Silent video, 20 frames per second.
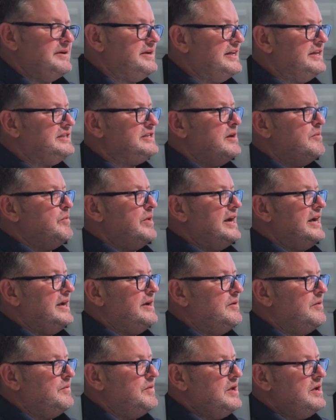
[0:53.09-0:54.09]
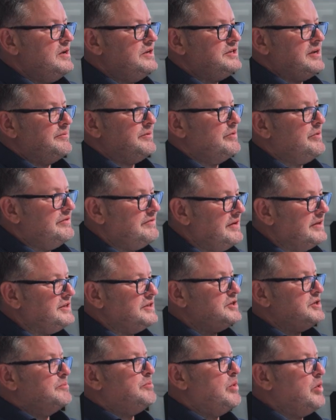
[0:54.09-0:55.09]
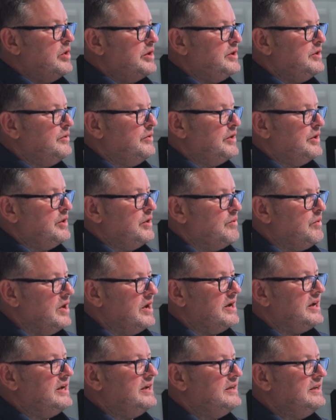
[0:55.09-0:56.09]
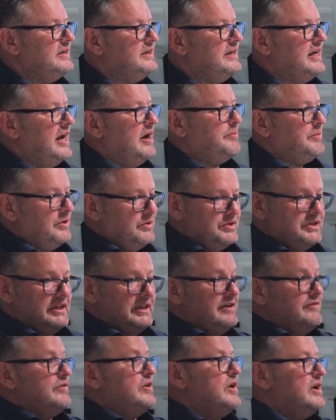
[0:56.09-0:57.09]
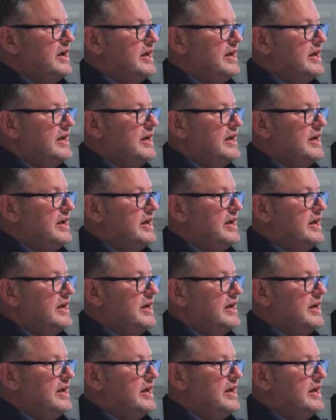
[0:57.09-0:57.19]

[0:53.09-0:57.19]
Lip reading: in some way something we've done to support you or your work, help you deliver